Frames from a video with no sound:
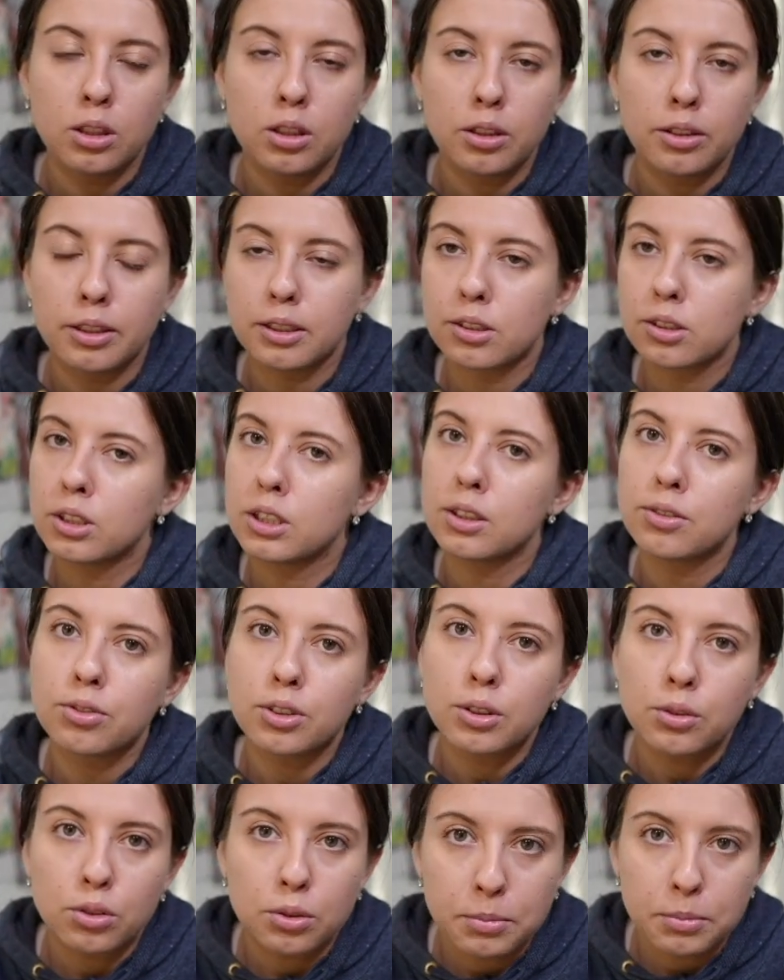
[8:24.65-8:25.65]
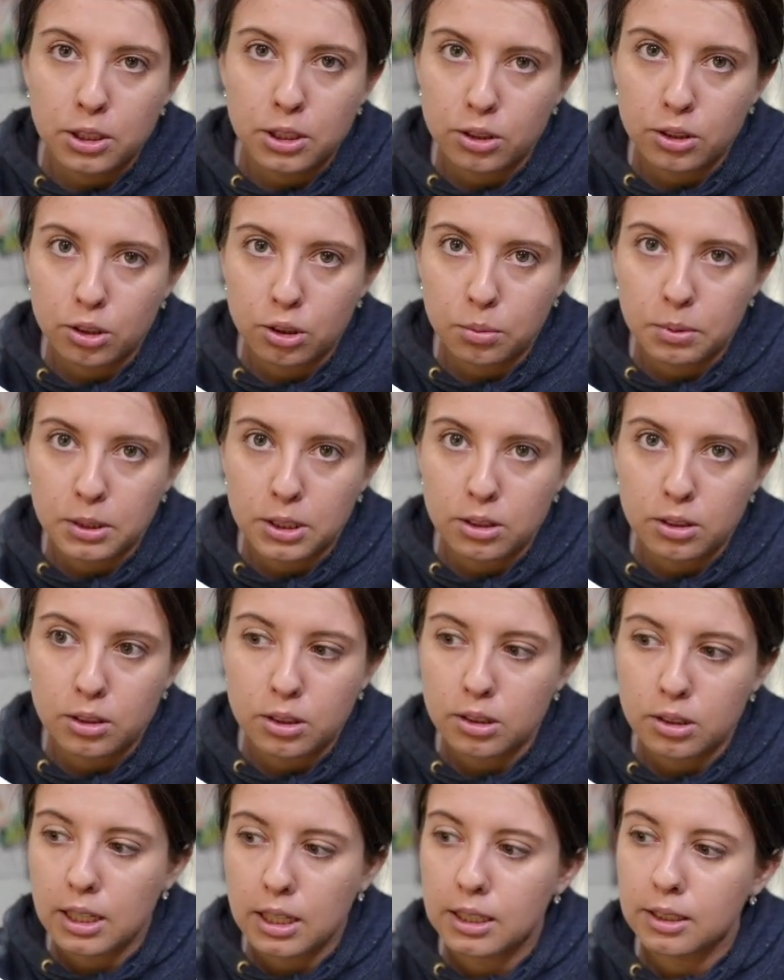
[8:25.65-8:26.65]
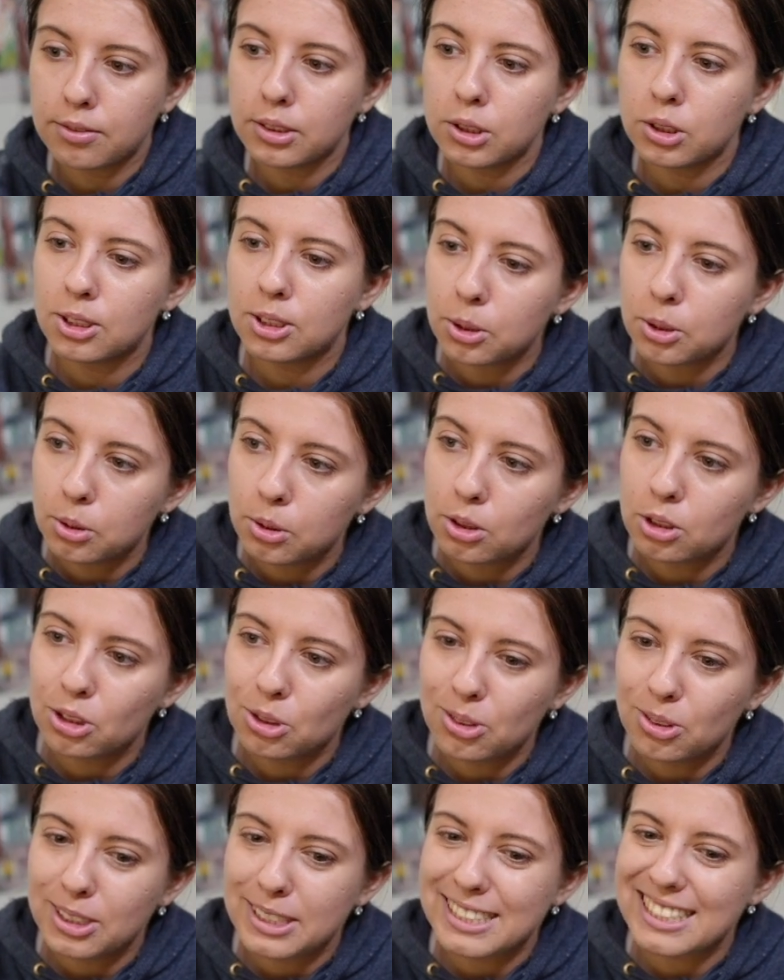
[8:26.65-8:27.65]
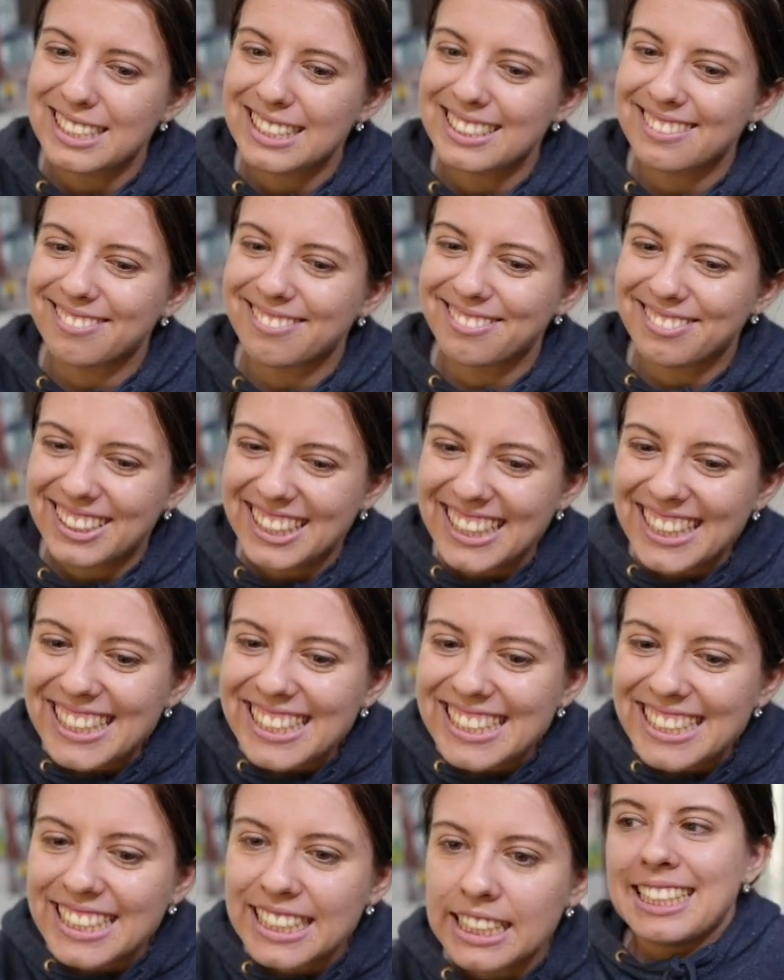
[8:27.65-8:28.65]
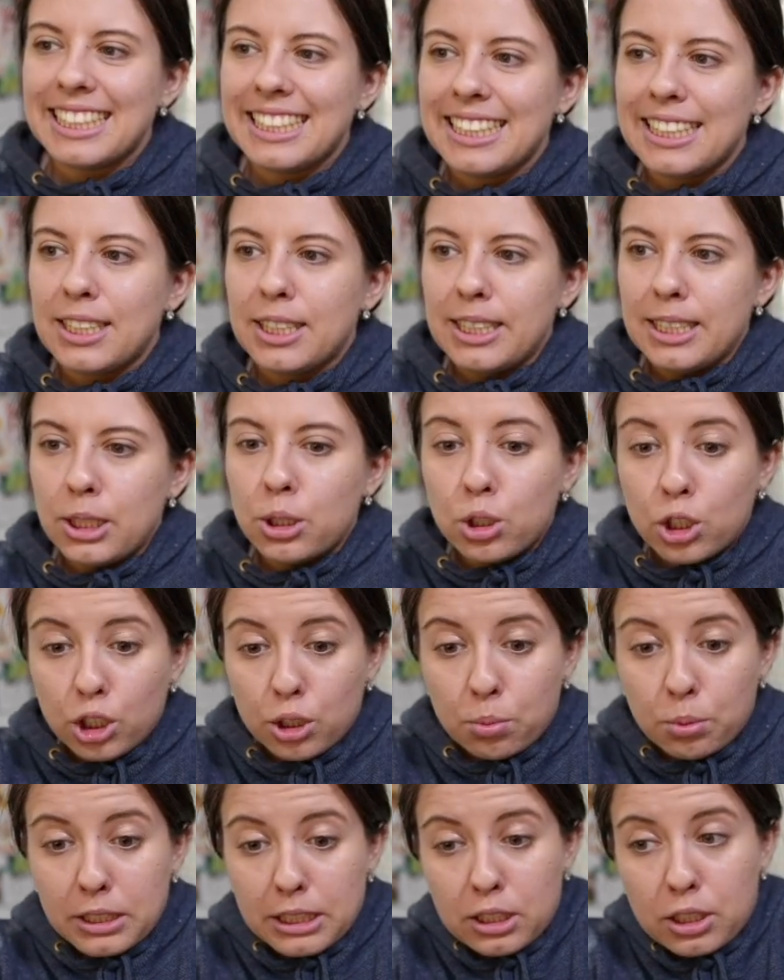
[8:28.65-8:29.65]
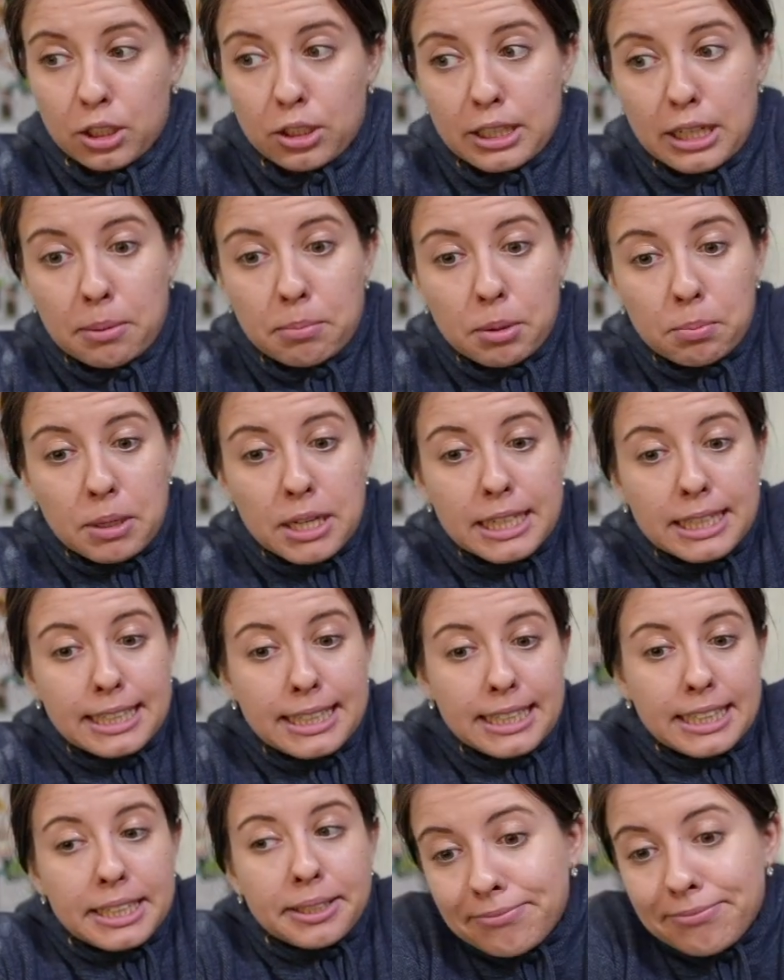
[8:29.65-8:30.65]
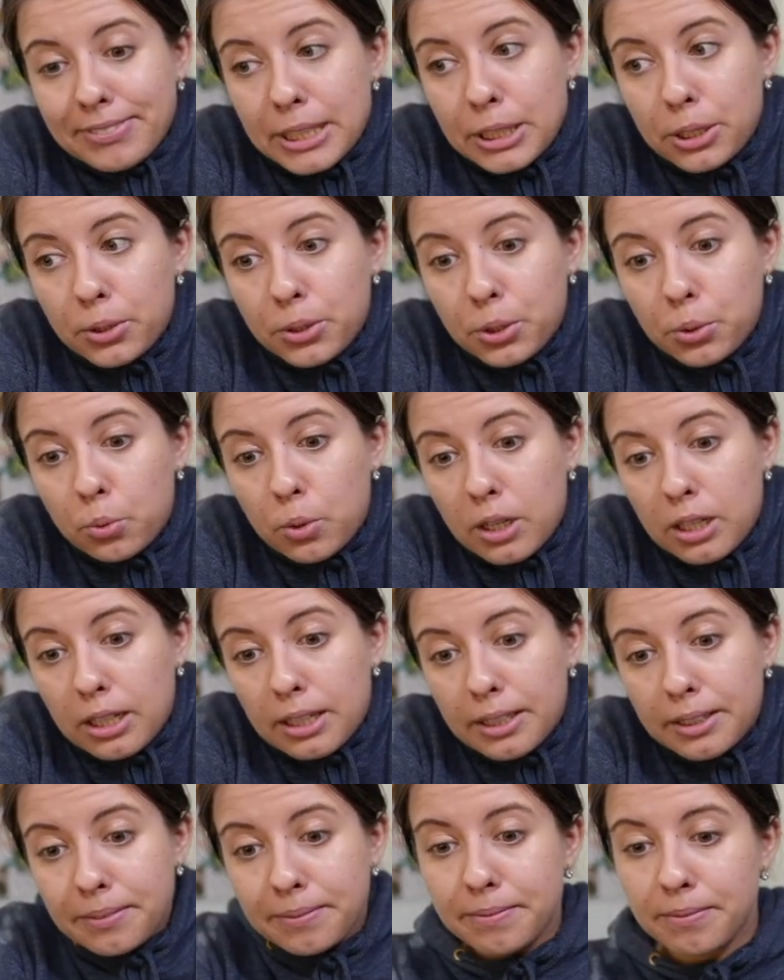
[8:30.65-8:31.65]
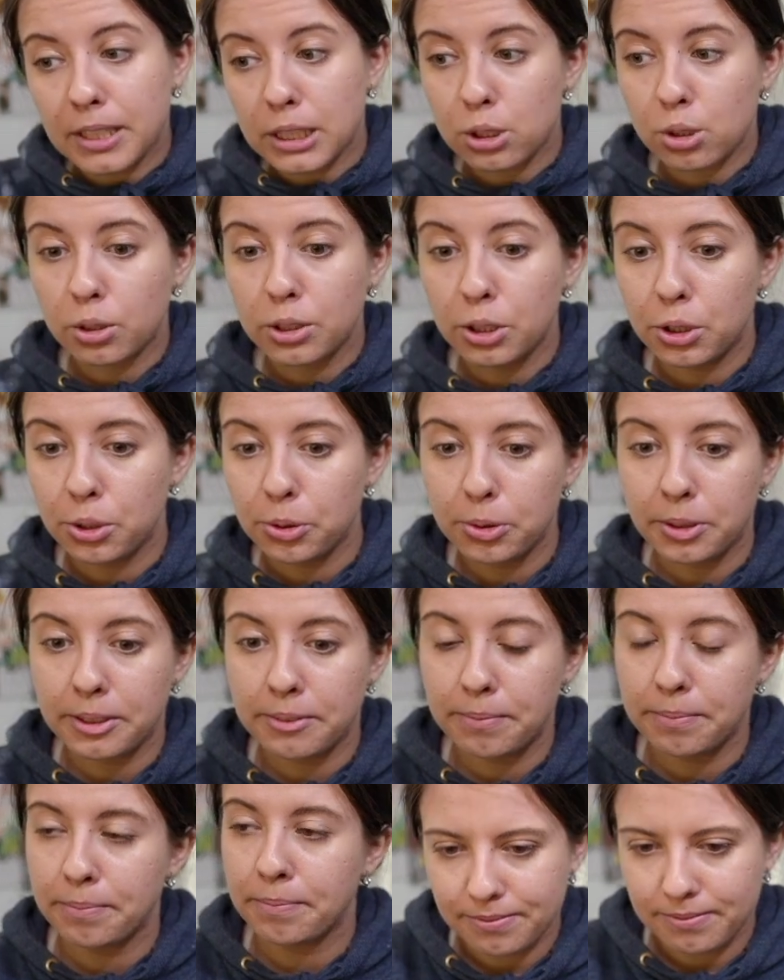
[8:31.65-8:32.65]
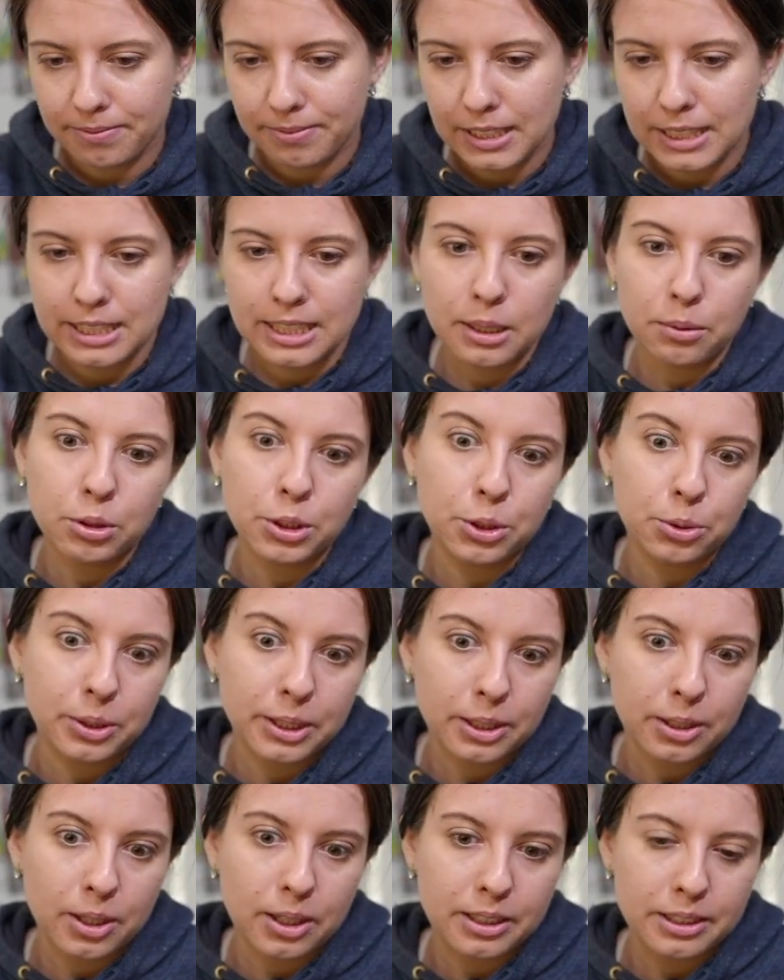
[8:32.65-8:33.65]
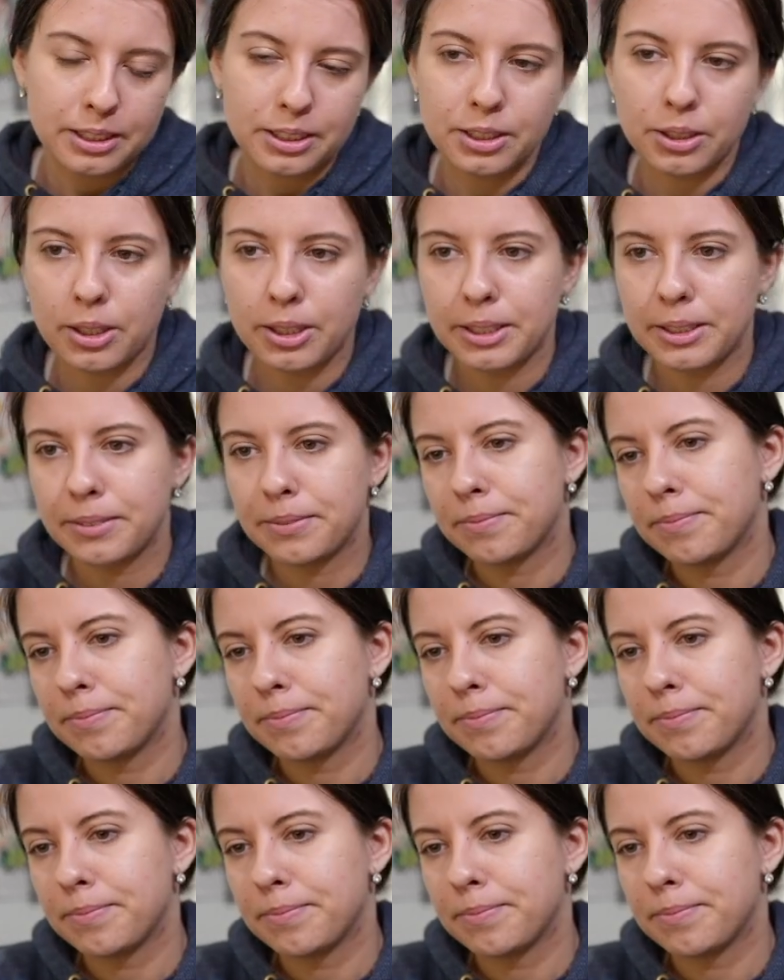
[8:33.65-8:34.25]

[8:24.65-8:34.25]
Things are different from business to business. And if you don't do this right, you're just wasting your time and money. You are. That's all you're doing. Let's say we're doing content audit.